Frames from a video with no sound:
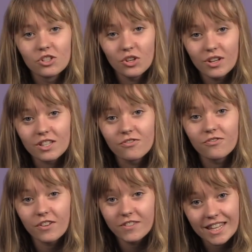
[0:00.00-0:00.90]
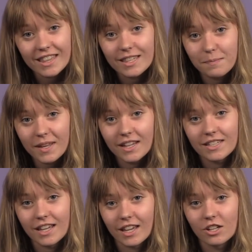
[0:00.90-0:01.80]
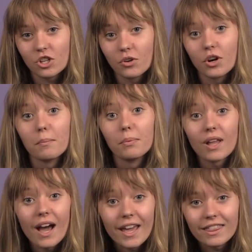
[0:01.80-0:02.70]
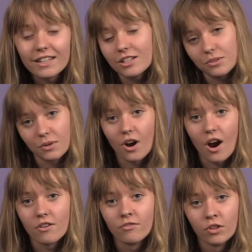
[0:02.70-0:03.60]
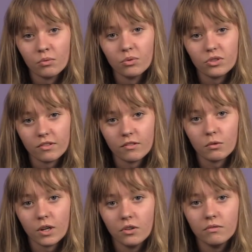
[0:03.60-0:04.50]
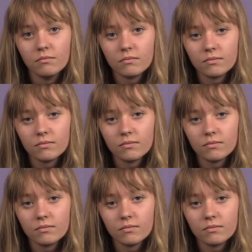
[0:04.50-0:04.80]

Judy's fifteenth speeding ticket showed her blithe disregard for the rules of the road.